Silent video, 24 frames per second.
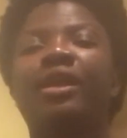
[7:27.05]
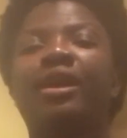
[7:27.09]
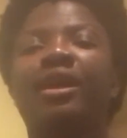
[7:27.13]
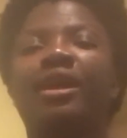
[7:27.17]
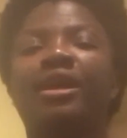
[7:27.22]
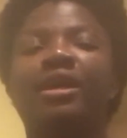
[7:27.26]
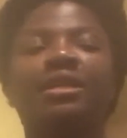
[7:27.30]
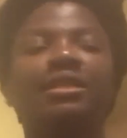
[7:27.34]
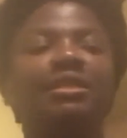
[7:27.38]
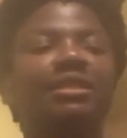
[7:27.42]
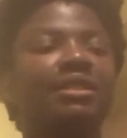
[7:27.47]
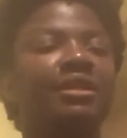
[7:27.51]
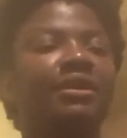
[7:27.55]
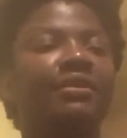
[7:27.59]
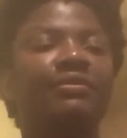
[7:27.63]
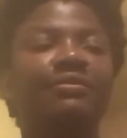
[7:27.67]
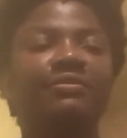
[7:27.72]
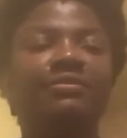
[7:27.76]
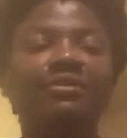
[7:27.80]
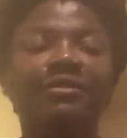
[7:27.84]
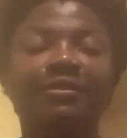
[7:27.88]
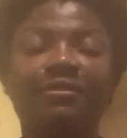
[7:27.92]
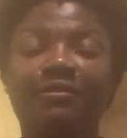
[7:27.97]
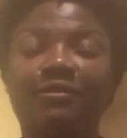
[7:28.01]
And
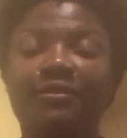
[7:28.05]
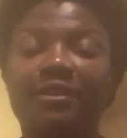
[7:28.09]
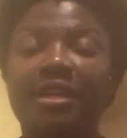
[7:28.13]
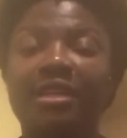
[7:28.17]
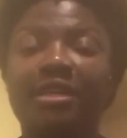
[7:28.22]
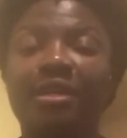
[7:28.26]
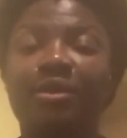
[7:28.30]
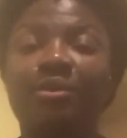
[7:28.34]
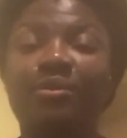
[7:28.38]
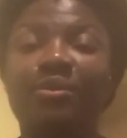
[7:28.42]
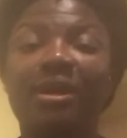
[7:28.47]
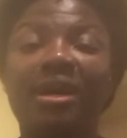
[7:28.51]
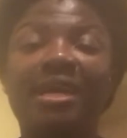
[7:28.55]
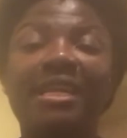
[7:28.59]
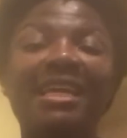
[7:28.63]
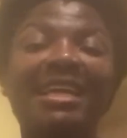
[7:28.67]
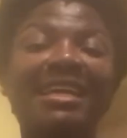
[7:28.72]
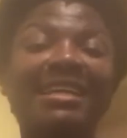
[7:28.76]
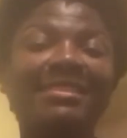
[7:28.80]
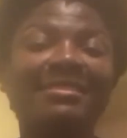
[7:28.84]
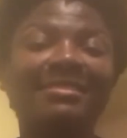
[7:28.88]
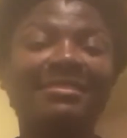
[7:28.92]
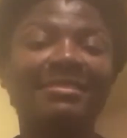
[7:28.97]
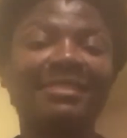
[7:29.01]
the final one
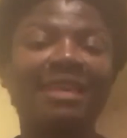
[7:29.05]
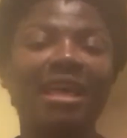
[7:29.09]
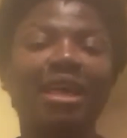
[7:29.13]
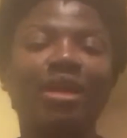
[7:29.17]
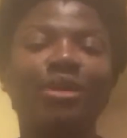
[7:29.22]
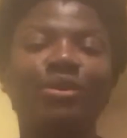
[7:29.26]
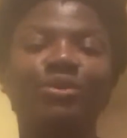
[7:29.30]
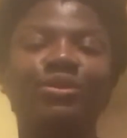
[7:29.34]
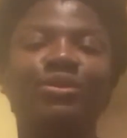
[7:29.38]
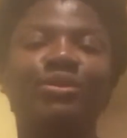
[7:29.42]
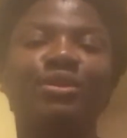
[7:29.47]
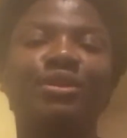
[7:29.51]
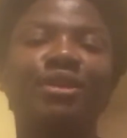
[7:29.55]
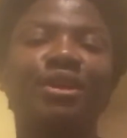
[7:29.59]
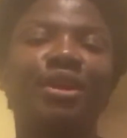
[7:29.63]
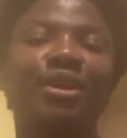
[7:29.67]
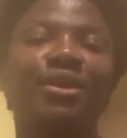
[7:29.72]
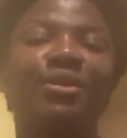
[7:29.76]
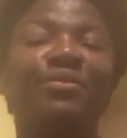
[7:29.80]
is sales.